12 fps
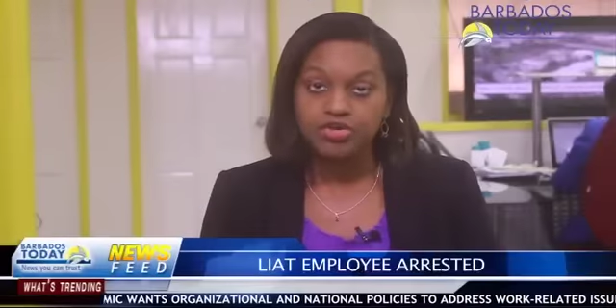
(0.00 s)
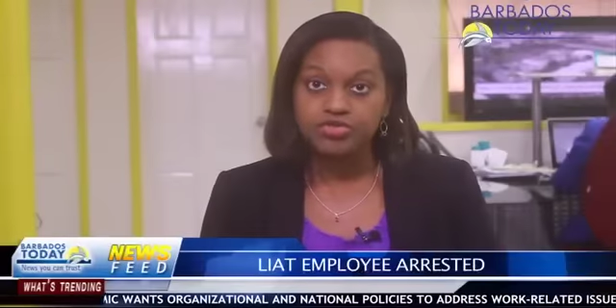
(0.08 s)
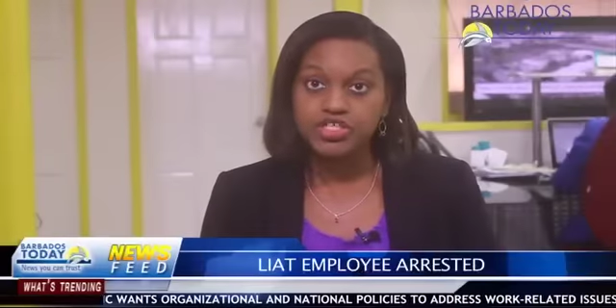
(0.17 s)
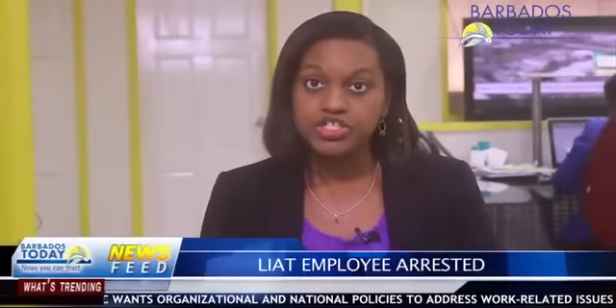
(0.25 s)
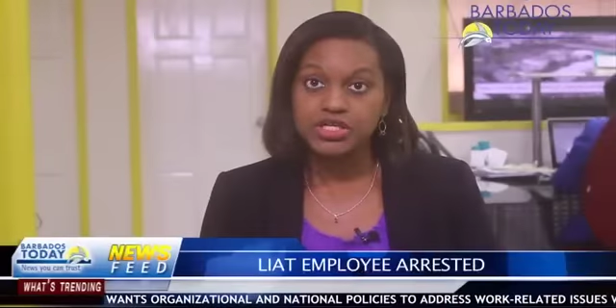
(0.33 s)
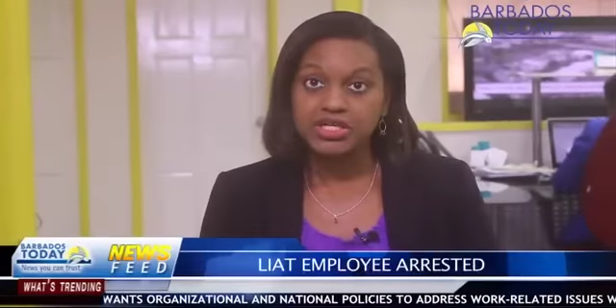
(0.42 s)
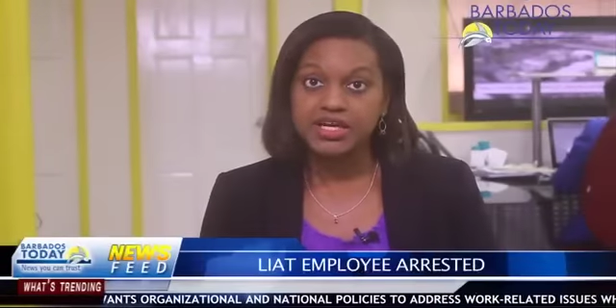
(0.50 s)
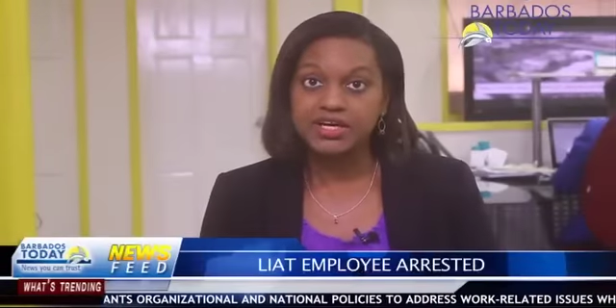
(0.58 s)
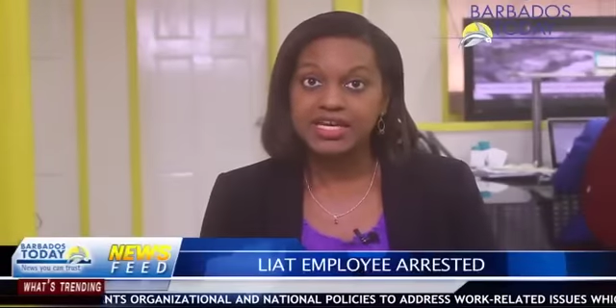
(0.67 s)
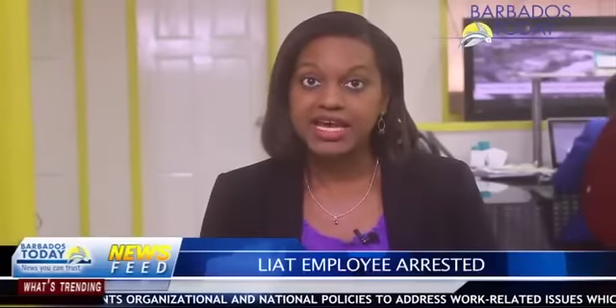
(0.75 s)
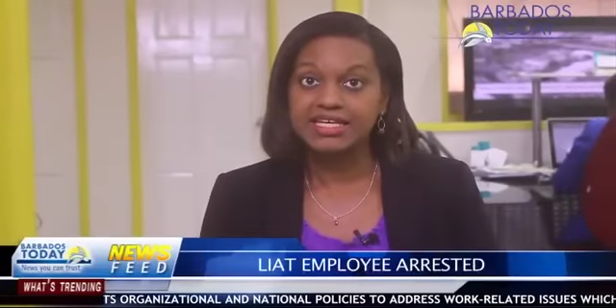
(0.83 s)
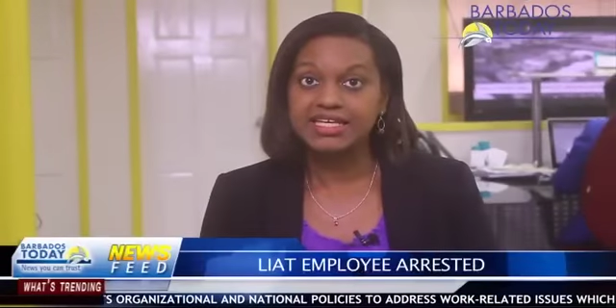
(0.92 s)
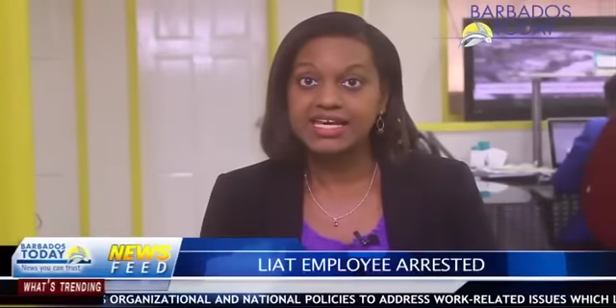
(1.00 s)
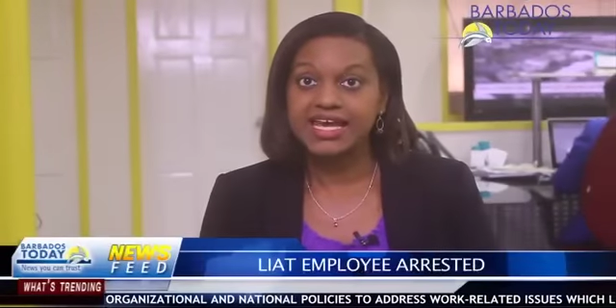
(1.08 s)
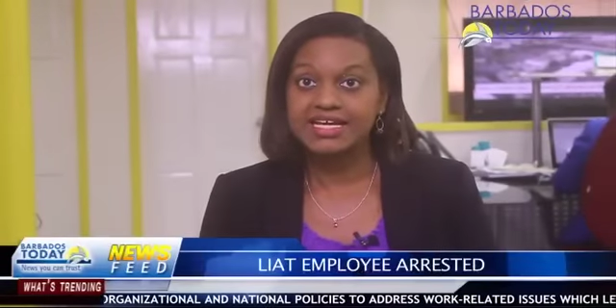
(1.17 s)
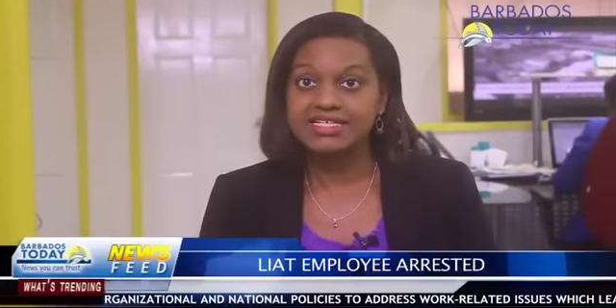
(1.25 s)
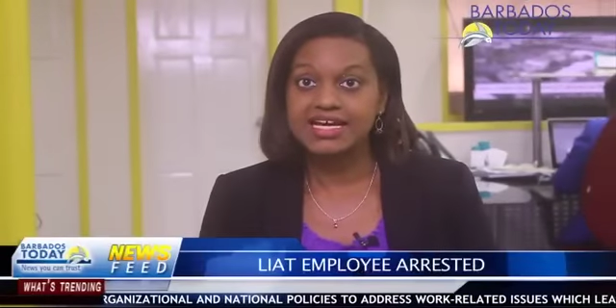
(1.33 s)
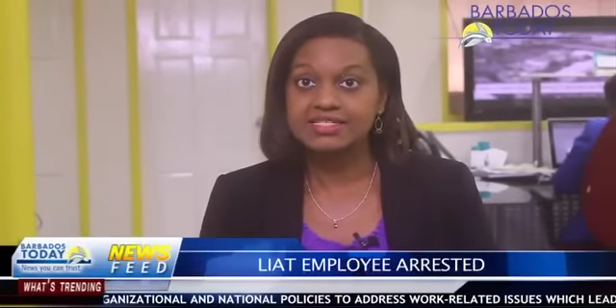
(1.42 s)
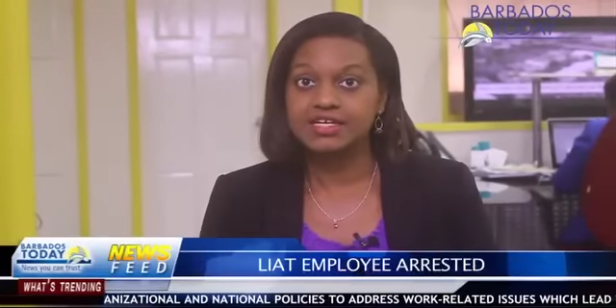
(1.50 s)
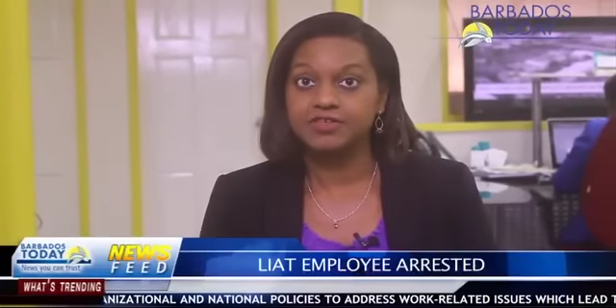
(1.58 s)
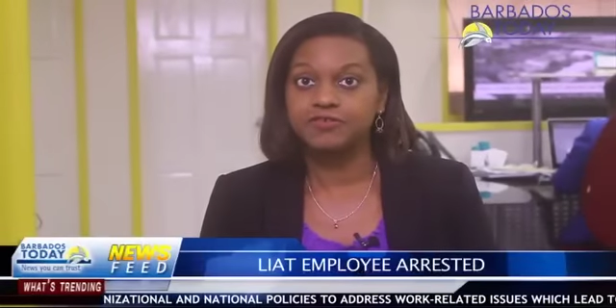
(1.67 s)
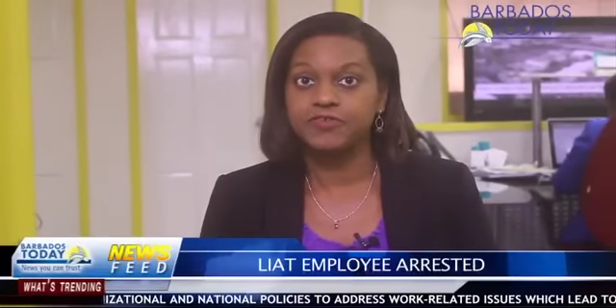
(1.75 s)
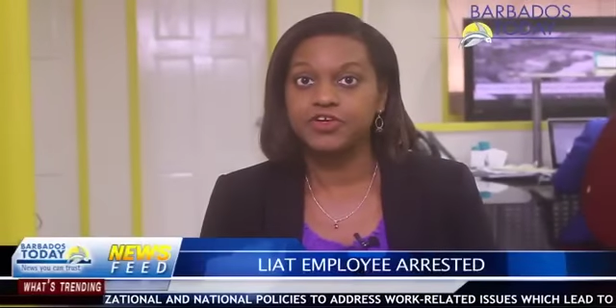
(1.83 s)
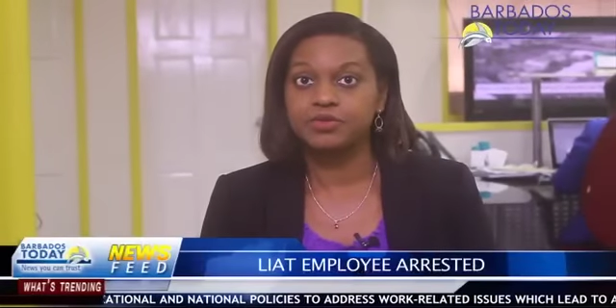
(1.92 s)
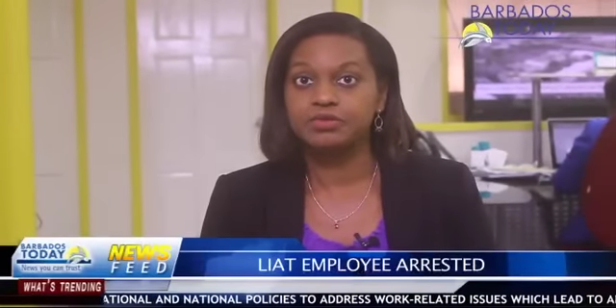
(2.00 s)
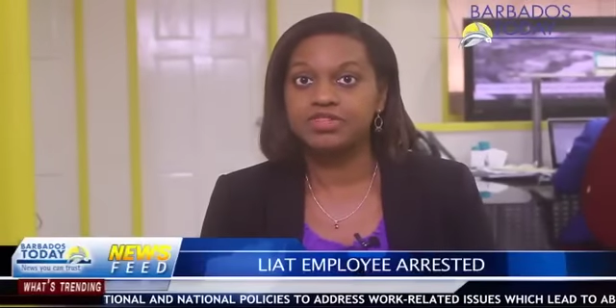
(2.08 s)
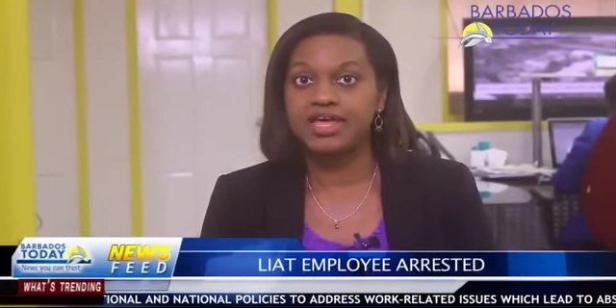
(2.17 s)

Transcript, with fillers: Regional airline Liat has confirmed